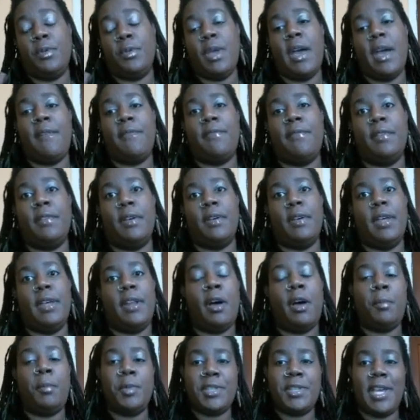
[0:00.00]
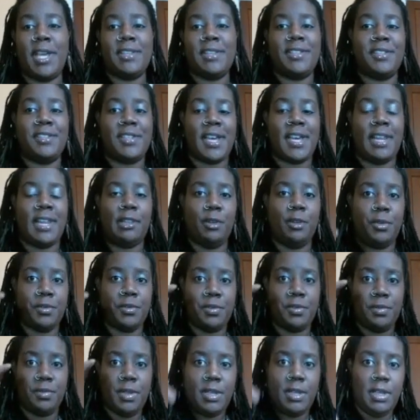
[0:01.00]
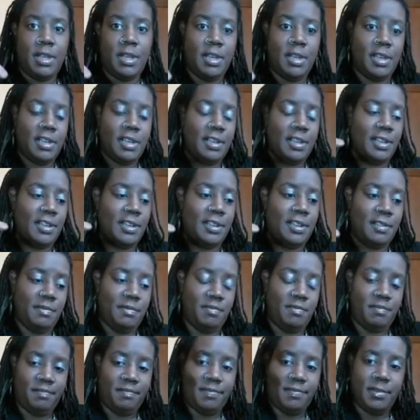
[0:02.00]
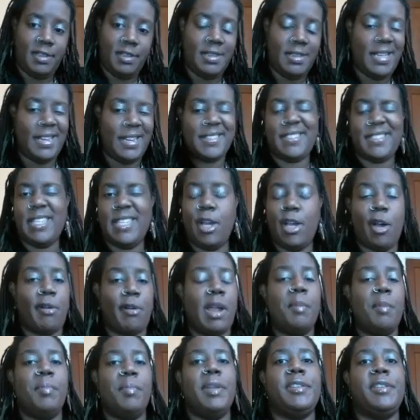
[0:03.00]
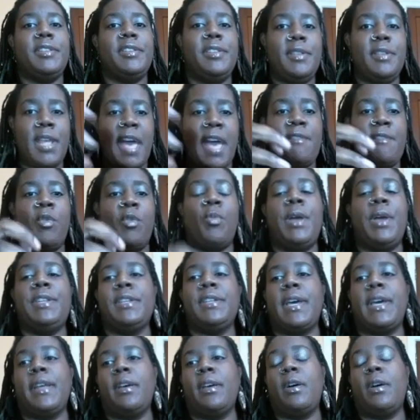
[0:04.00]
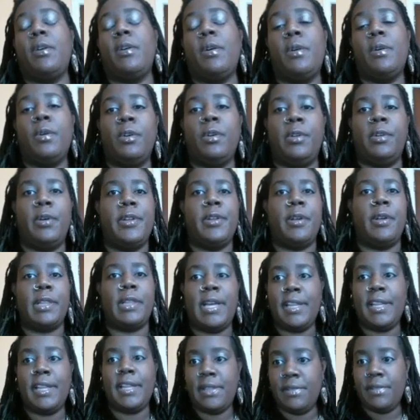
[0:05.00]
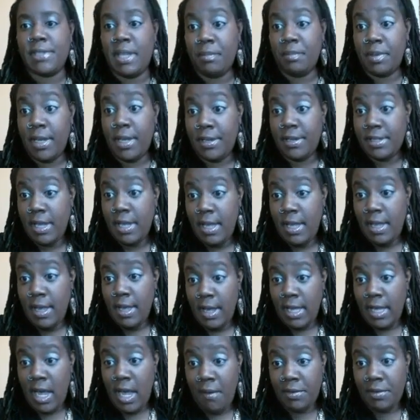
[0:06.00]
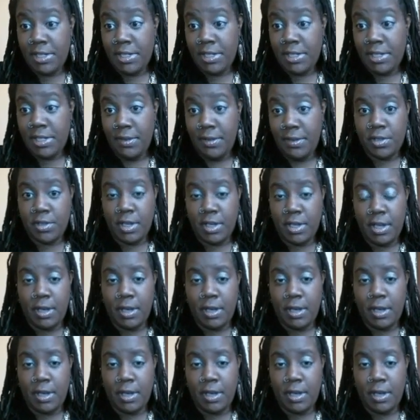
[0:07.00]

have it almost has this kind of little. Not a CRM, but you have a way to kind of hold all your clients in the same place. And obviously there's